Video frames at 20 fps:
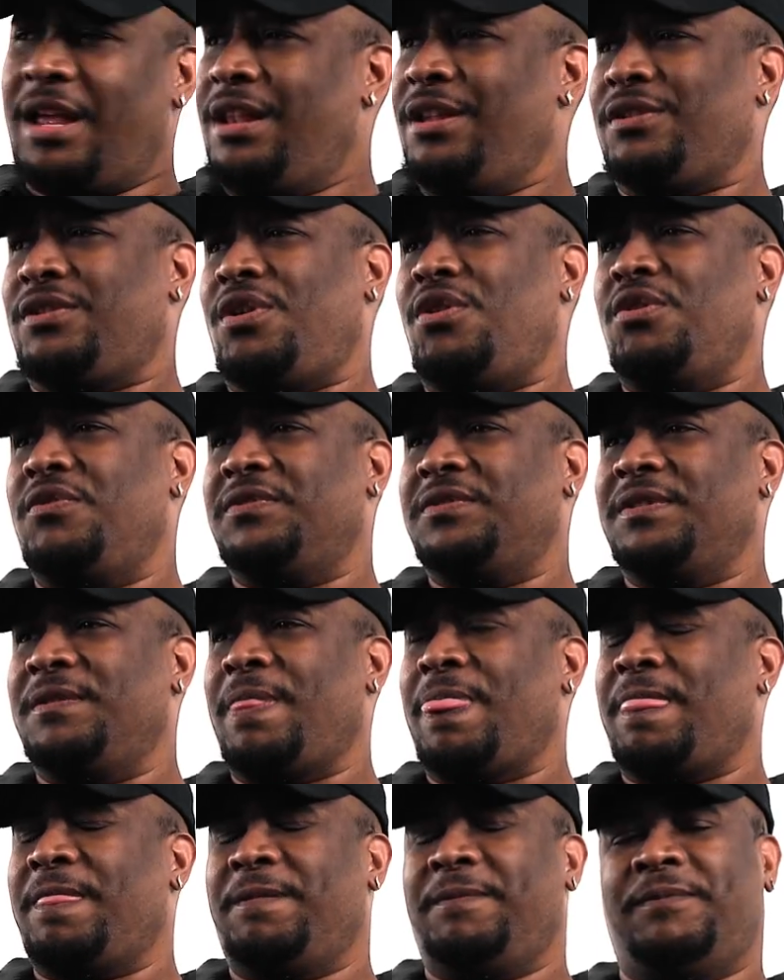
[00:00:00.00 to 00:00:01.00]
I look over.
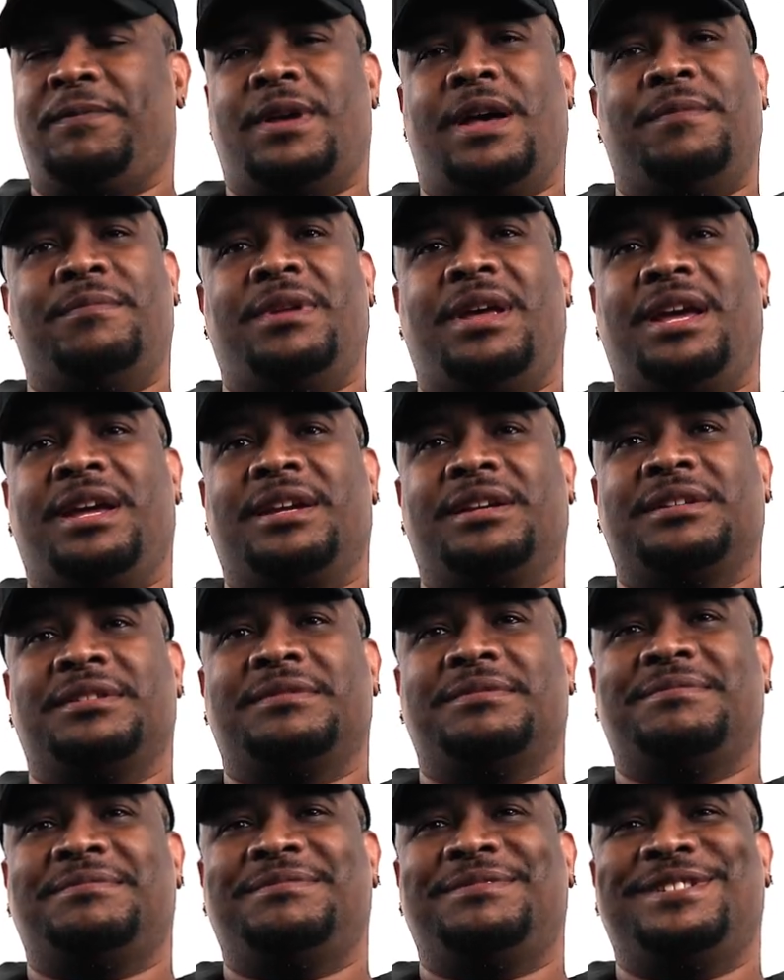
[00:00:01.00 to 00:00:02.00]
I'm like,
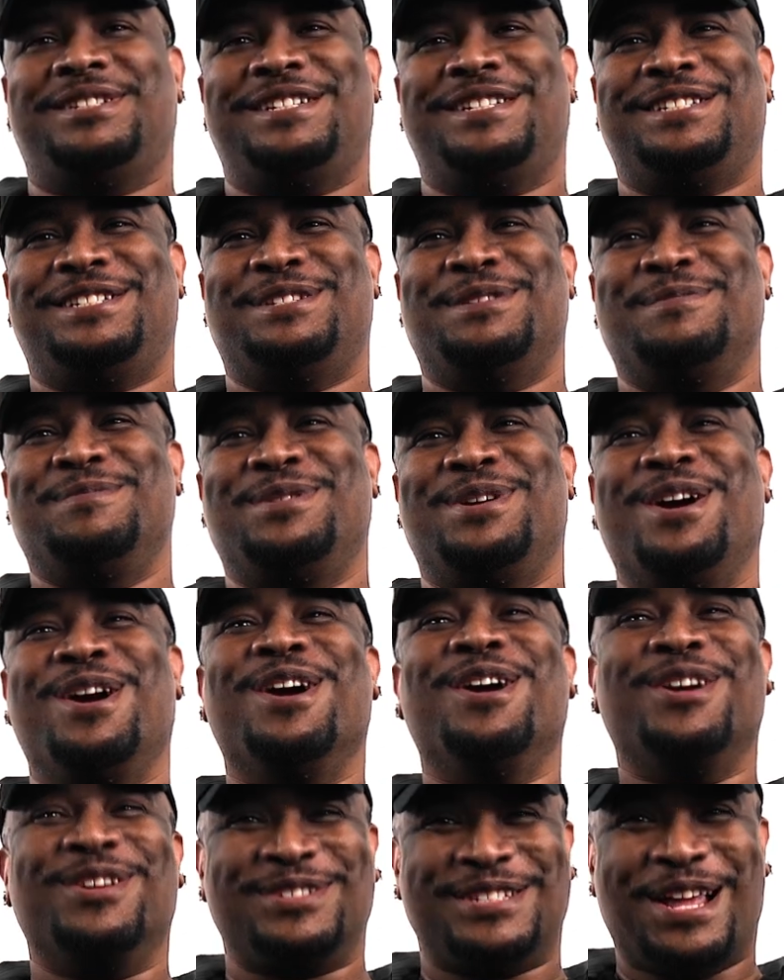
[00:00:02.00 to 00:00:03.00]
some
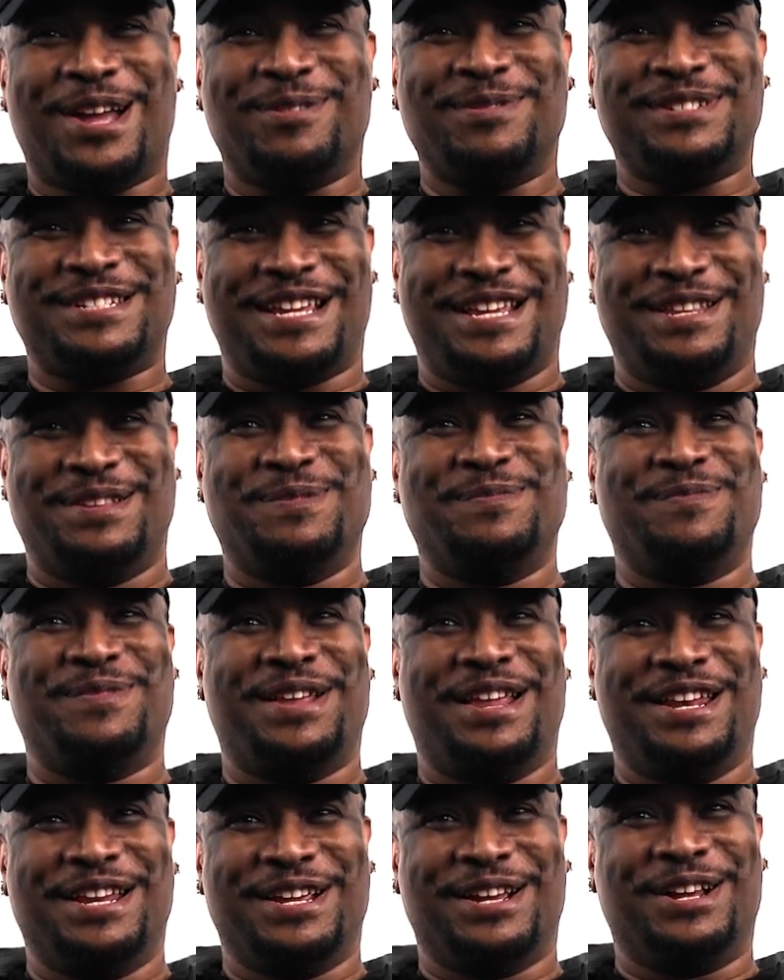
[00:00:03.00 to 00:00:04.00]
girls that was in
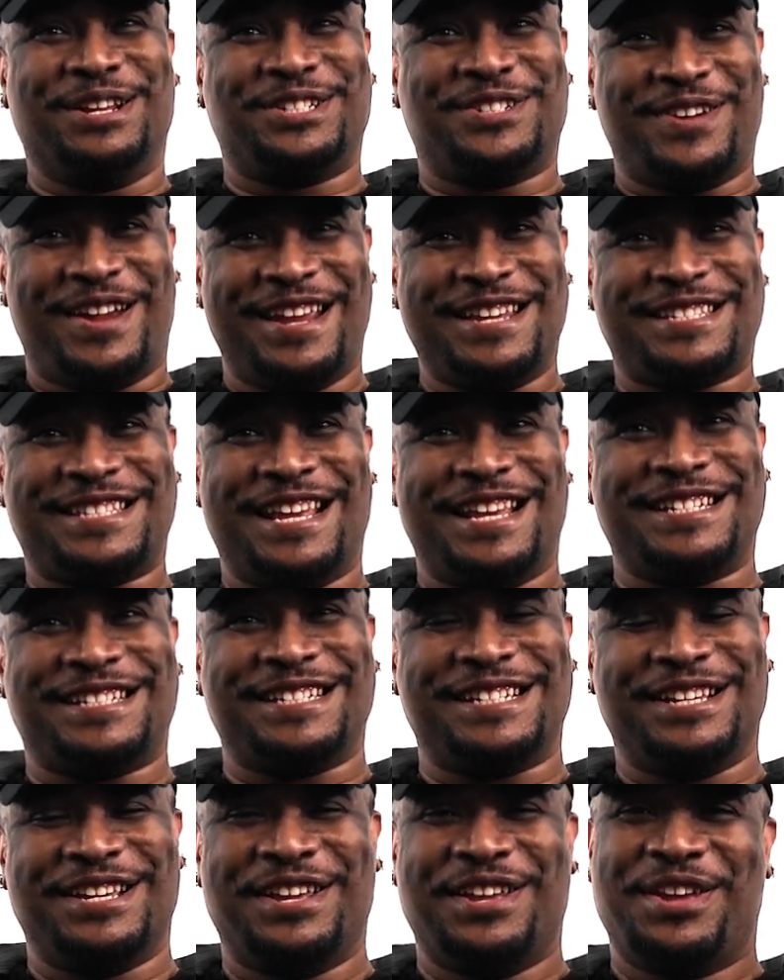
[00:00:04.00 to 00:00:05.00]
the train
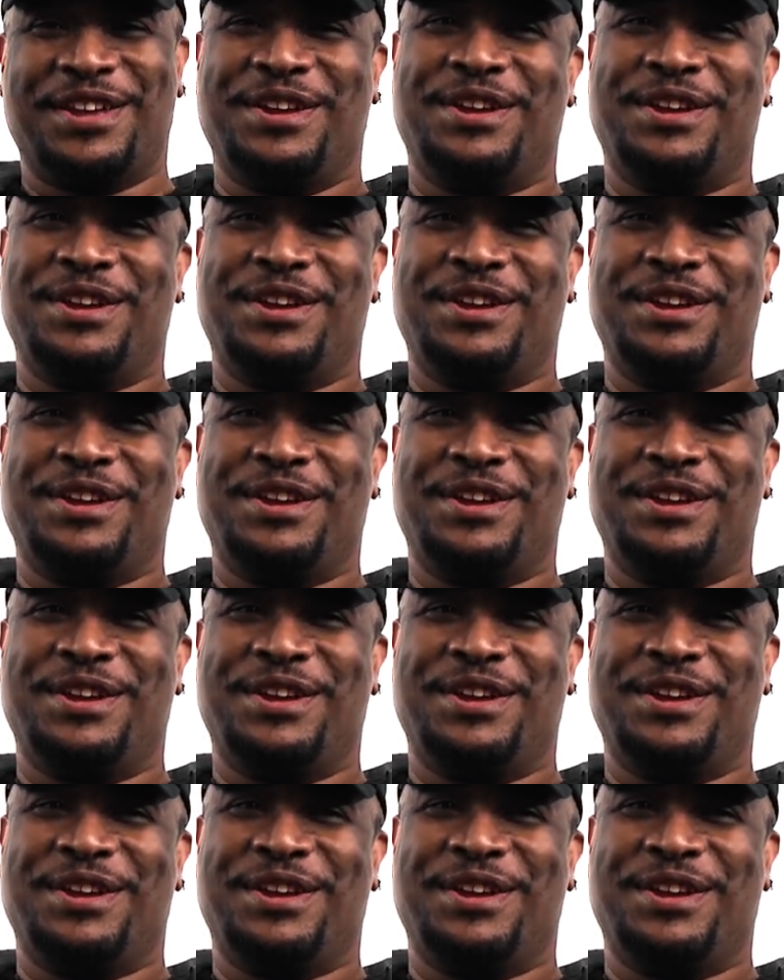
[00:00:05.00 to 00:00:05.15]
station.